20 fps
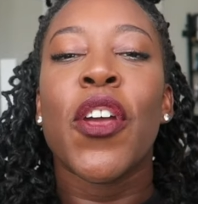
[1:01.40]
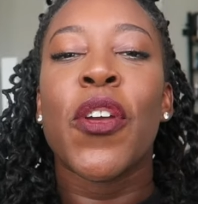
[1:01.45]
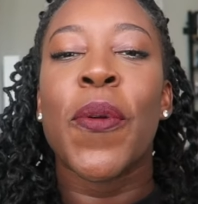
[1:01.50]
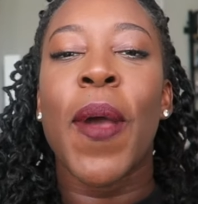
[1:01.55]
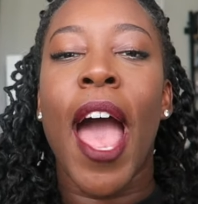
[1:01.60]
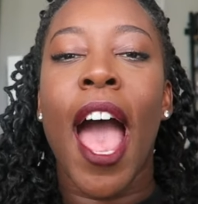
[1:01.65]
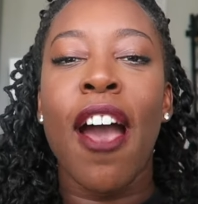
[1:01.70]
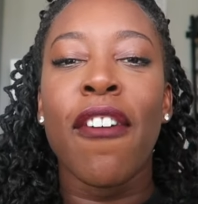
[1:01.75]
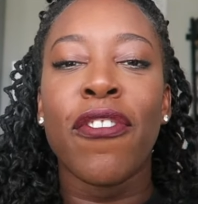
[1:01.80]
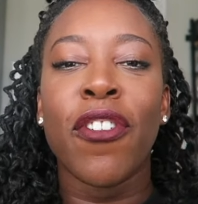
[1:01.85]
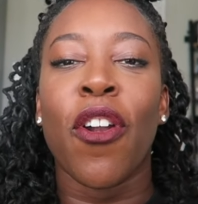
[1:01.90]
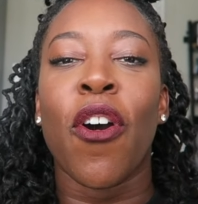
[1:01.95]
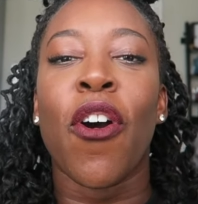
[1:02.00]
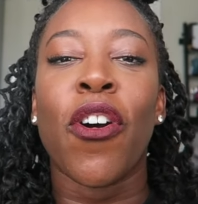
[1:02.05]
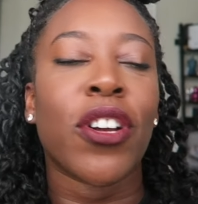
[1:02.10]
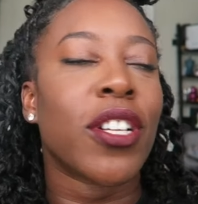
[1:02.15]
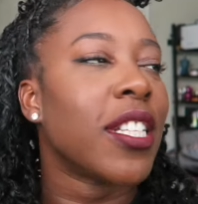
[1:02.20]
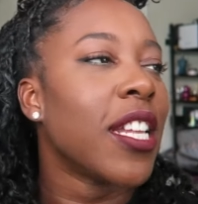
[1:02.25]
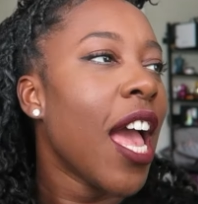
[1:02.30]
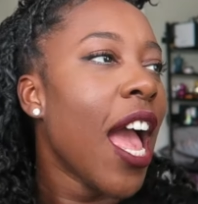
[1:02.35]
who have
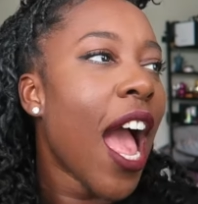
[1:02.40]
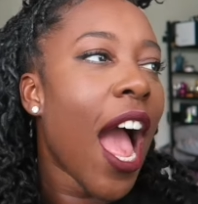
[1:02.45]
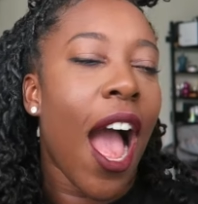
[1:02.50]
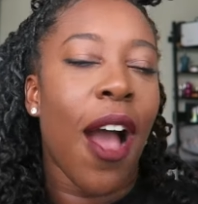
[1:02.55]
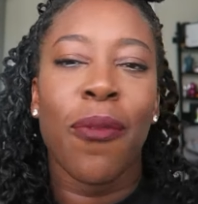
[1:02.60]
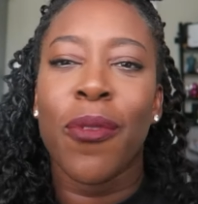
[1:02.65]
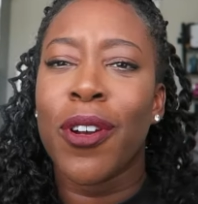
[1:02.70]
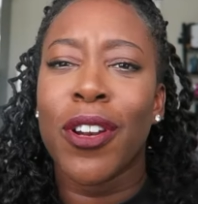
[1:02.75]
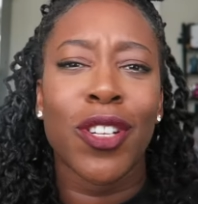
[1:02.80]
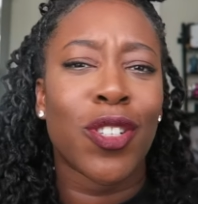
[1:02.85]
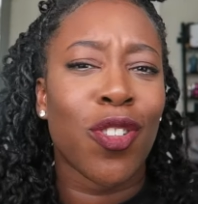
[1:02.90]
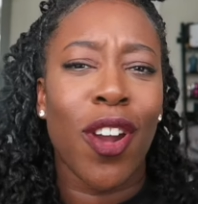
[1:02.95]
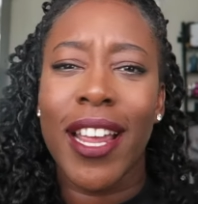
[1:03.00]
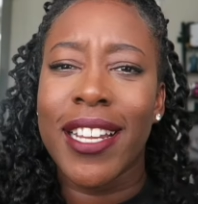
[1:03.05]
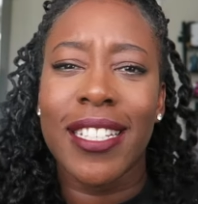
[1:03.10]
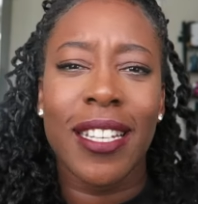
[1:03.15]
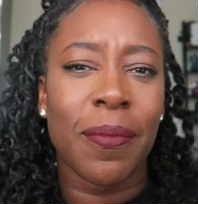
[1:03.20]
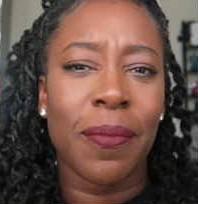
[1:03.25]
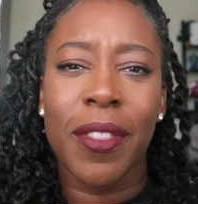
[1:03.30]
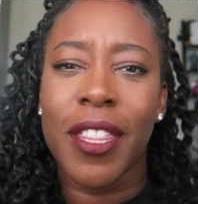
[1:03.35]
locks I want to
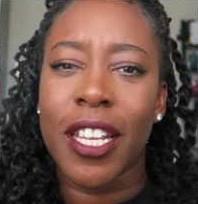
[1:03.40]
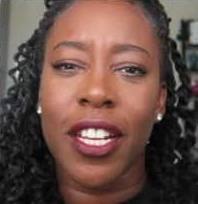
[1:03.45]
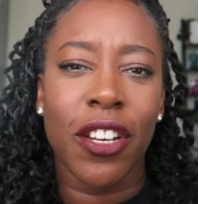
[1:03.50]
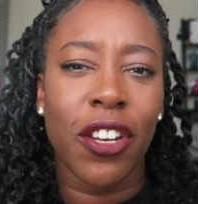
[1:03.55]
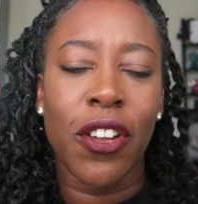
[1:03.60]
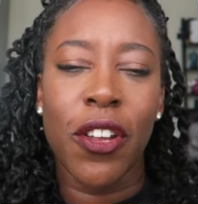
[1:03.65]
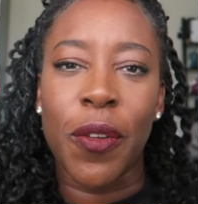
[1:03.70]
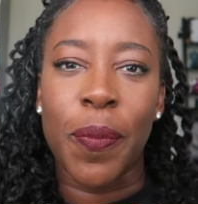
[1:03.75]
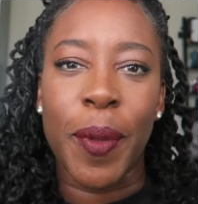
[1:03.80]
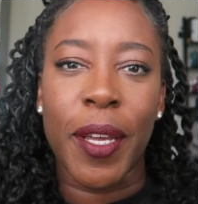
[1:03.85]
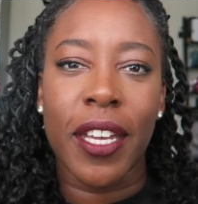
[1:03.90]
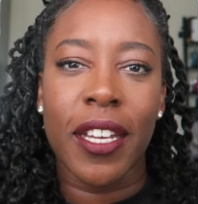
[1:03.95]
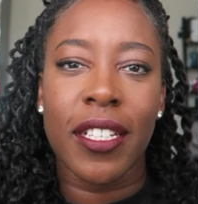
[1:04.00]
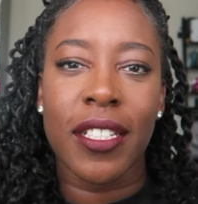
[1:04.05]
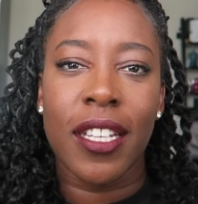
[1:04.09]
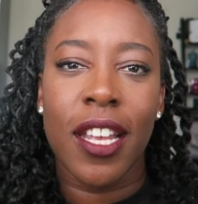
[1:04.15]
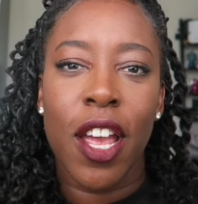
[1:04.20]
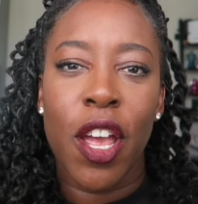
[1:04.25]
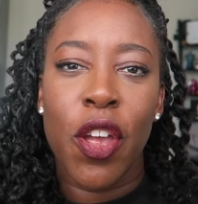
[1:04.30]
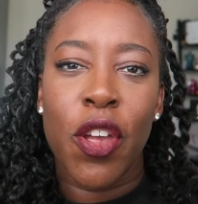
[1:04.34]
try something new
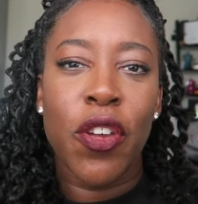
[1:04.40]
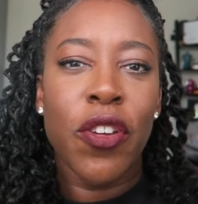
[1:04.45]
because